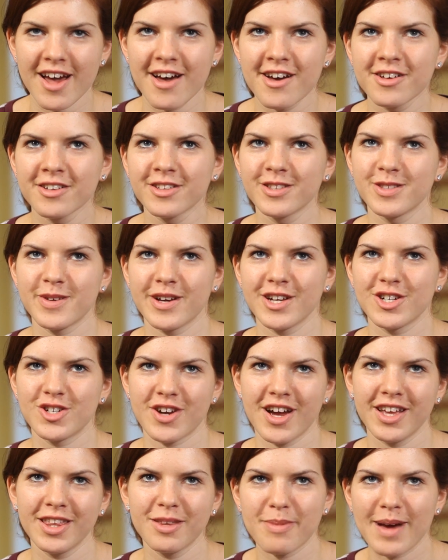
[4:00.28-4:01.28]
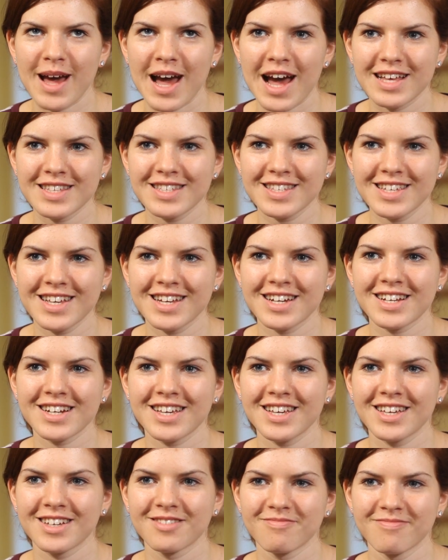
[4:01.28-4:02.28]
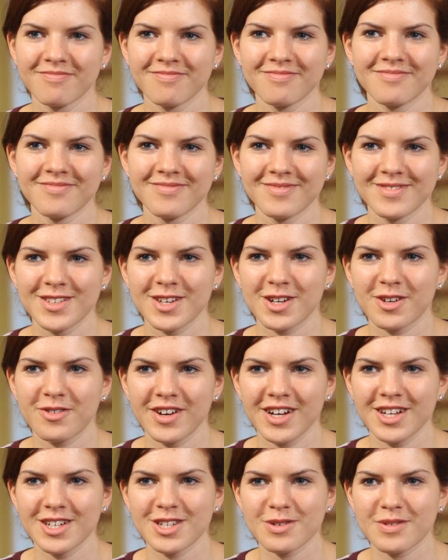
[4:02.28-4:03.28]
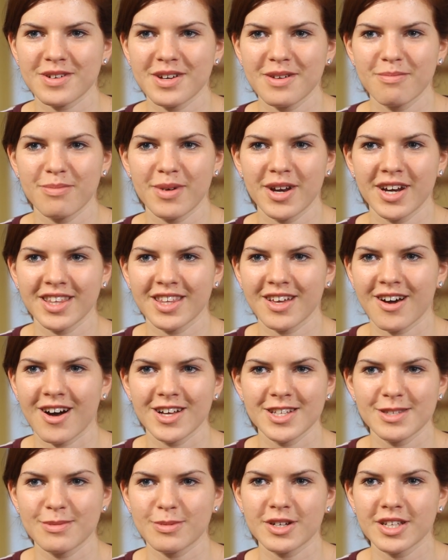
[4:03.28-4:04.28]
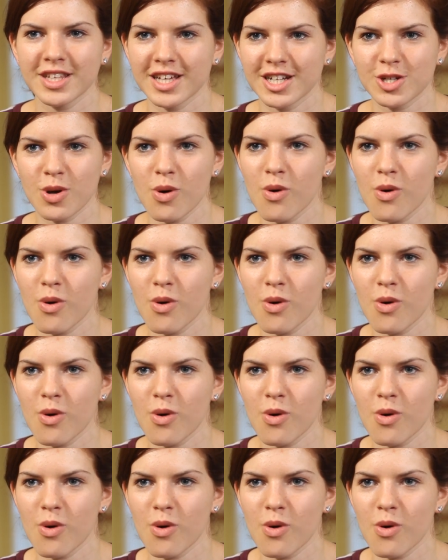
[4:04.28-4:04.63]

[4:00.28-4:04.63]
held, so I tried the passy and he took right to it. But at the hospital,